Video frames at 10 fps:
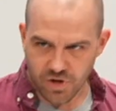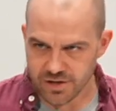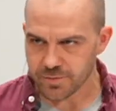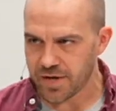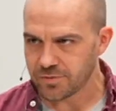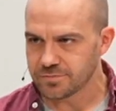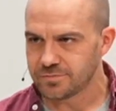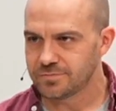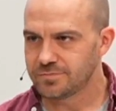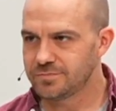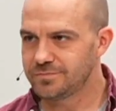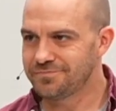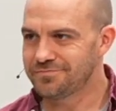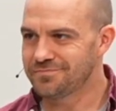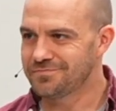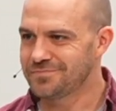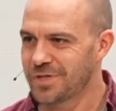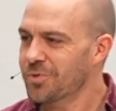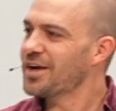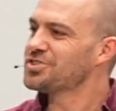talked about, they
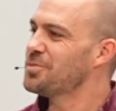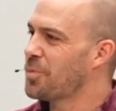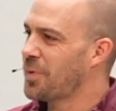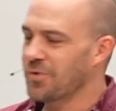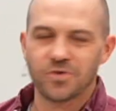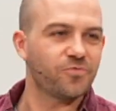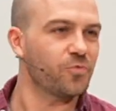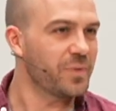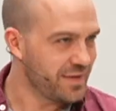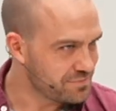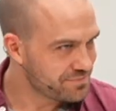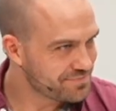were actually preparing you for me.